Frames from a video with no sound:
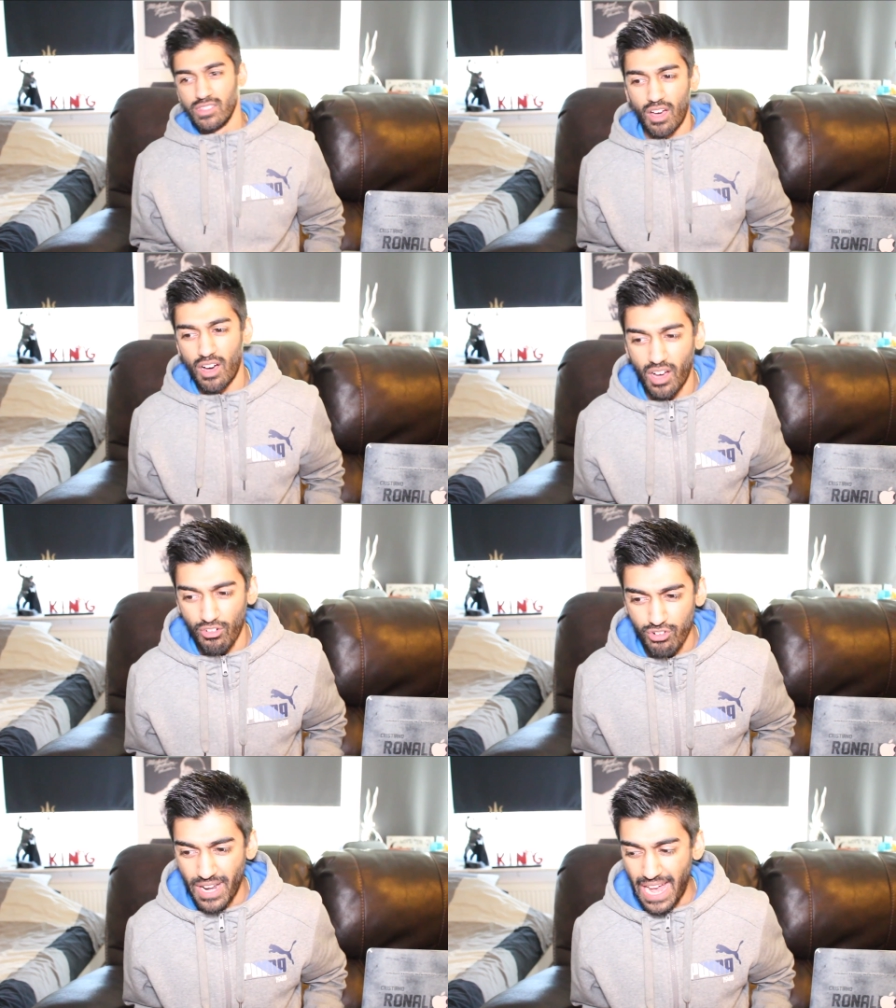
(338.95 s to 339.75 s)

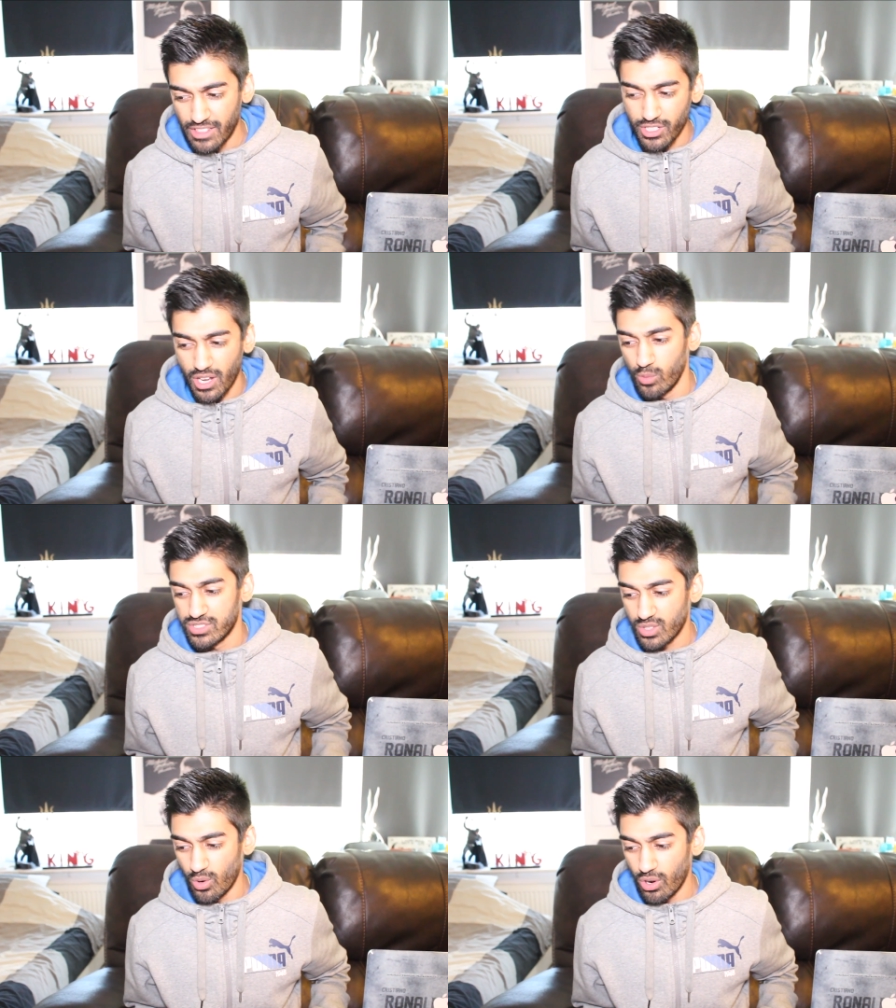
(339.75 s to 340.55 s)
no, Ronaldo can only
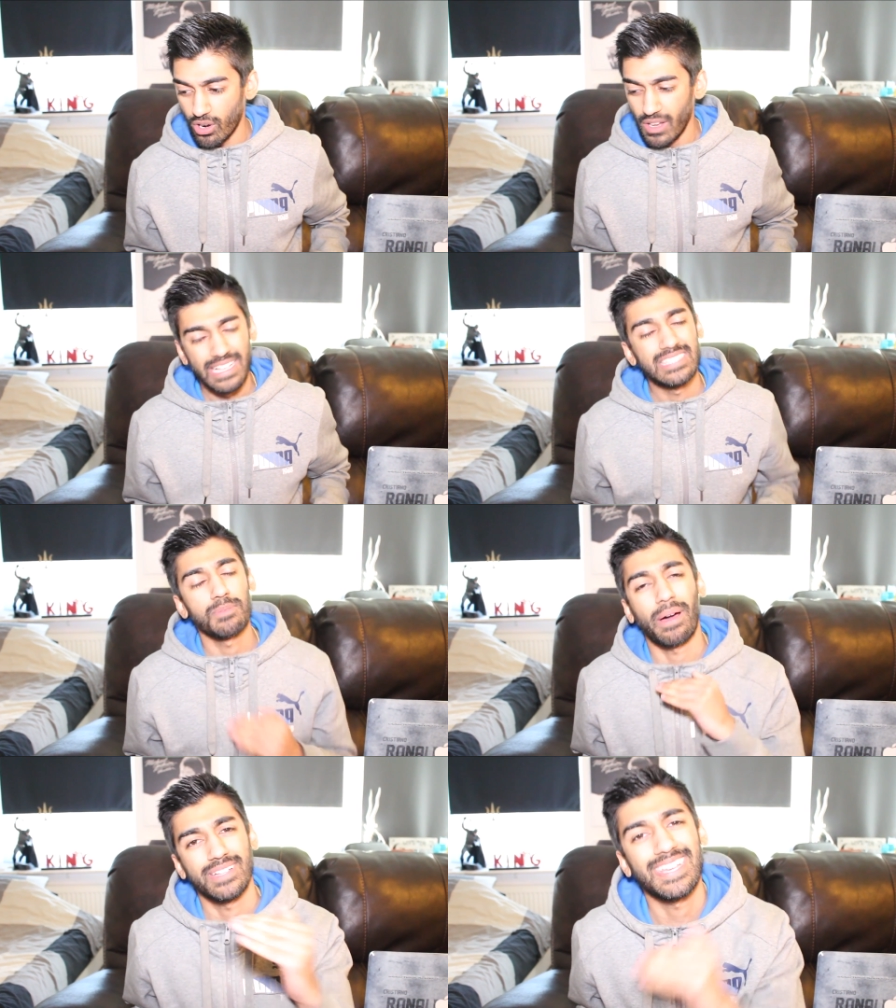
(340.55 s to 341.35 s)
score, it's
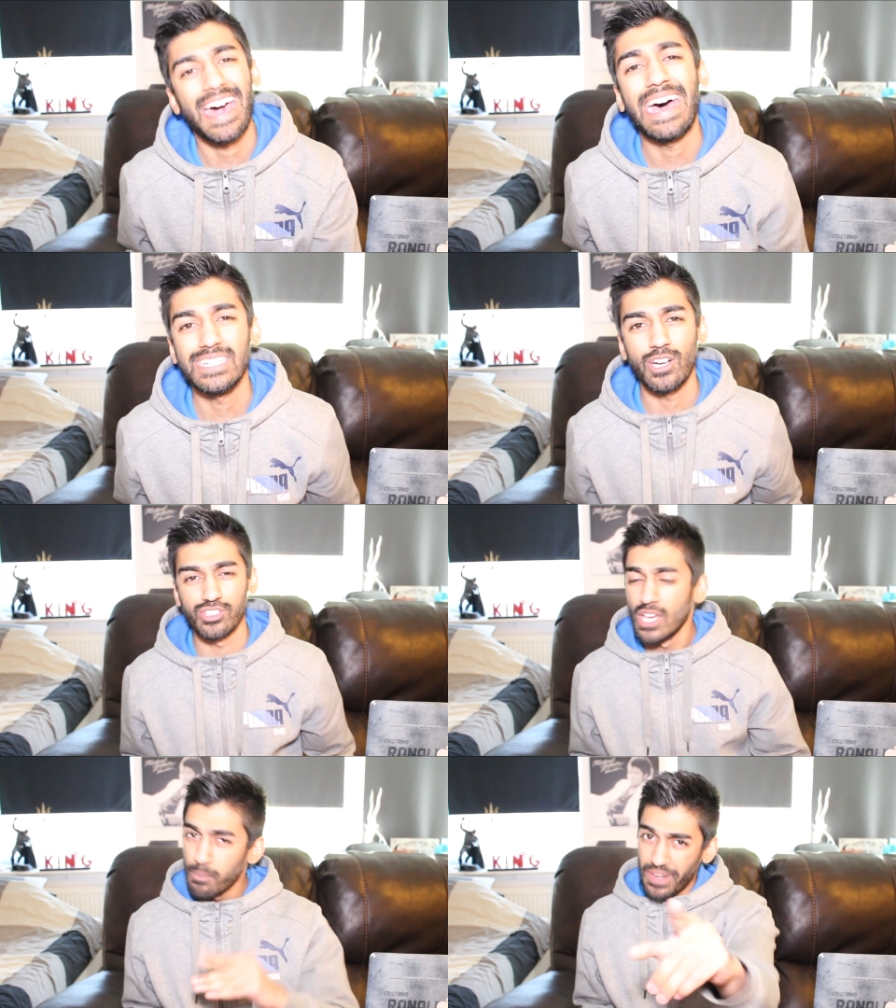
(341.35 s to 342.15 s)
about the
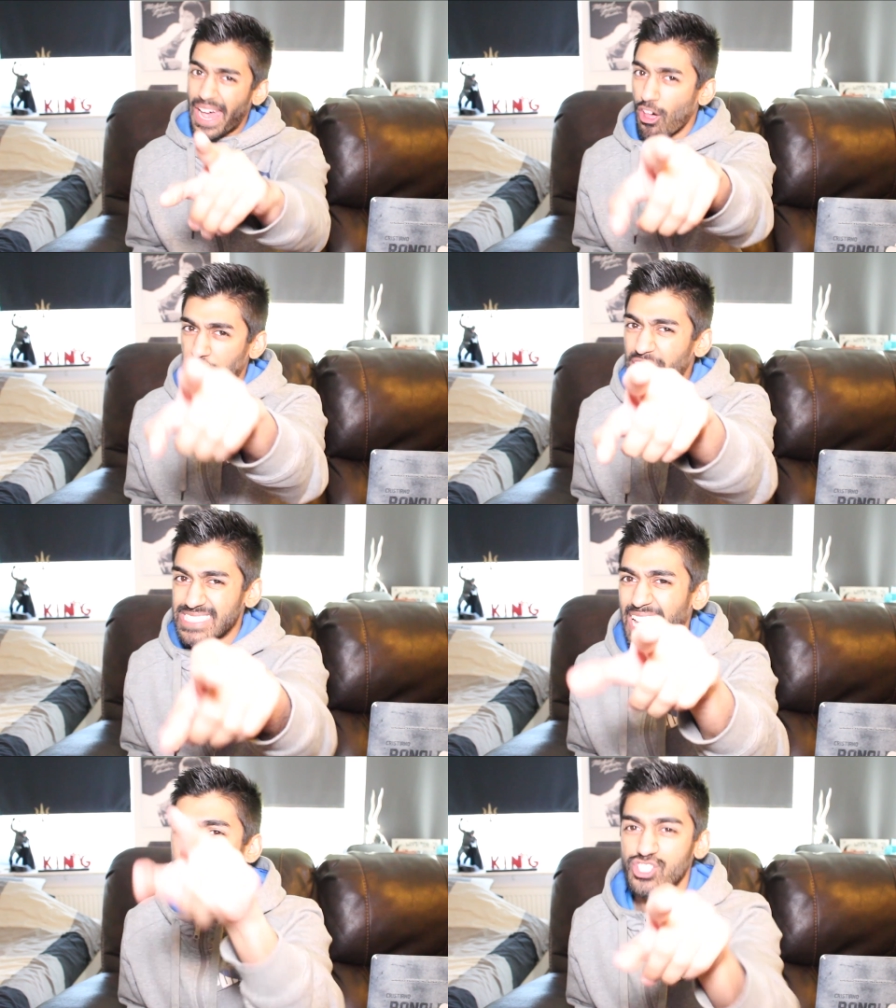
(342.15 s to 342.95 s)
titles. But now
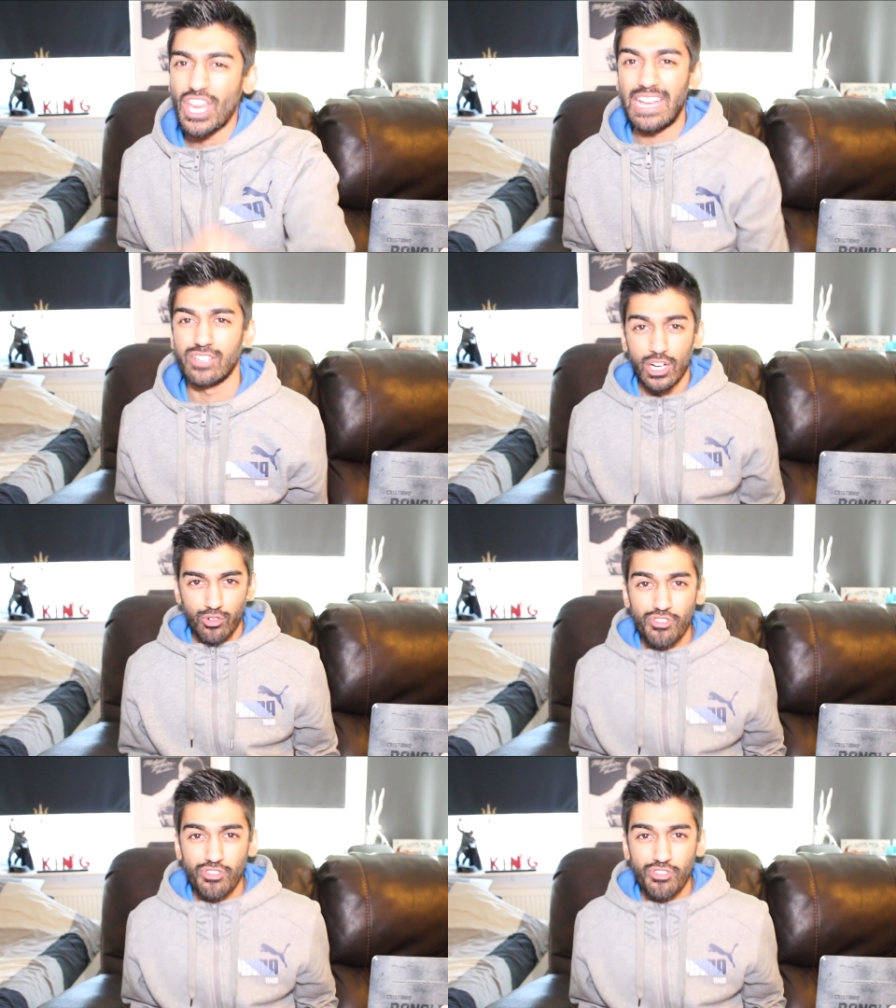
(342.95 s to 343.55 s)
things have changed.